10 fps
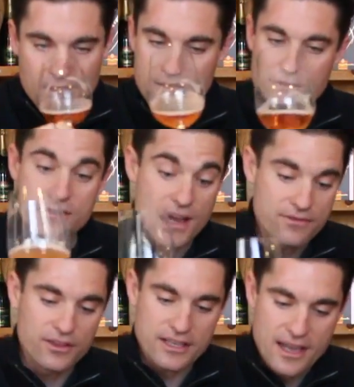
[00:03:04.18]
you
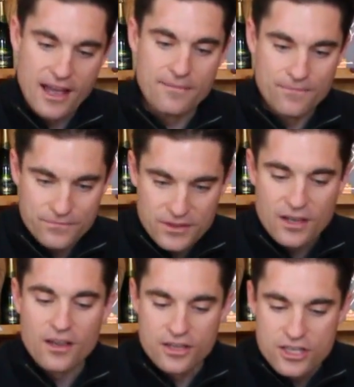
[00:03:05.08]
definitely get
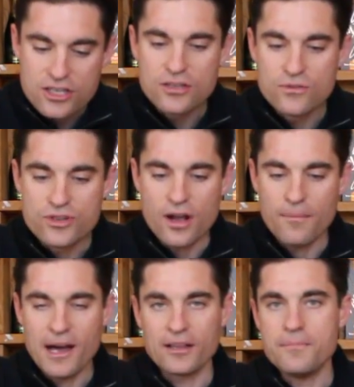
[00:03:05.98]
a huge
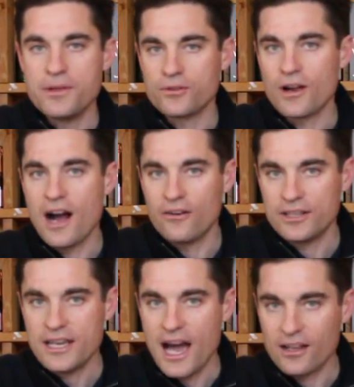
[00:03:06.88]
amount of
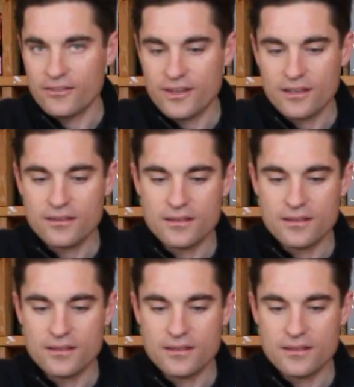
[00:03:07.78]
minerality out of it.